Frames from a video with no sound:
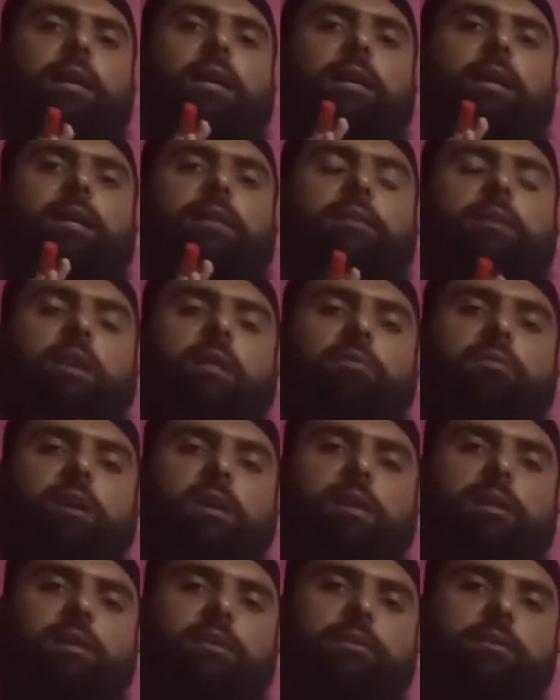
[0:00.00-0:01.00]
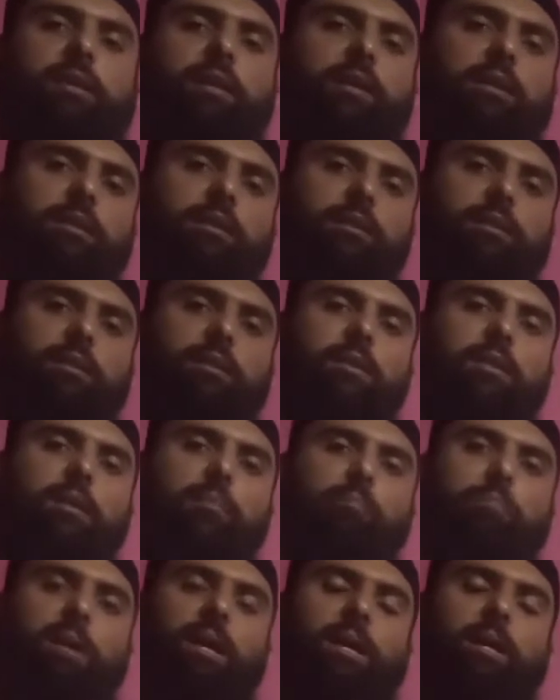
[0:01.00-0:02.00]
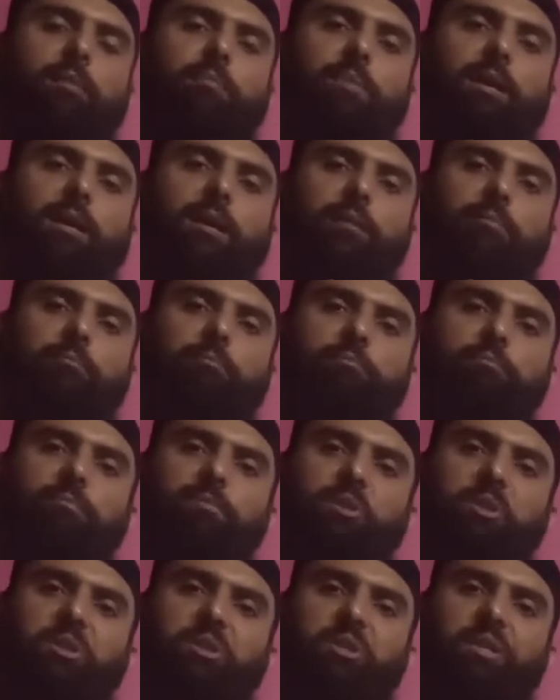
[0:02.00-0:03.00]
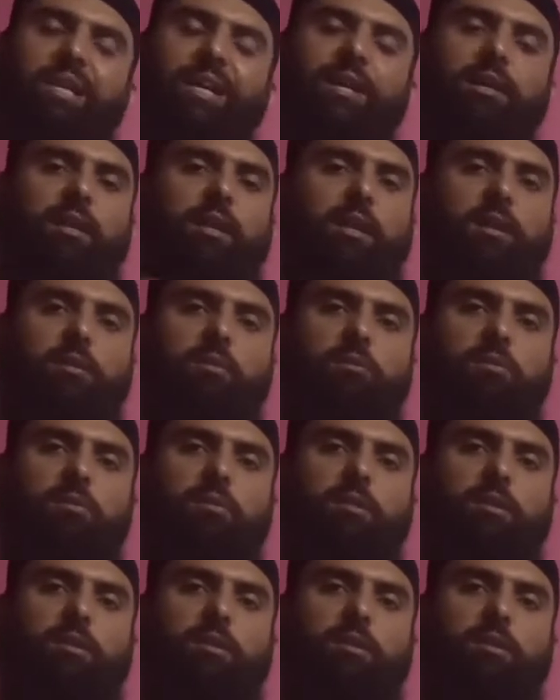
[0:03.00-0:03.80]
in the result, the pain become decreased.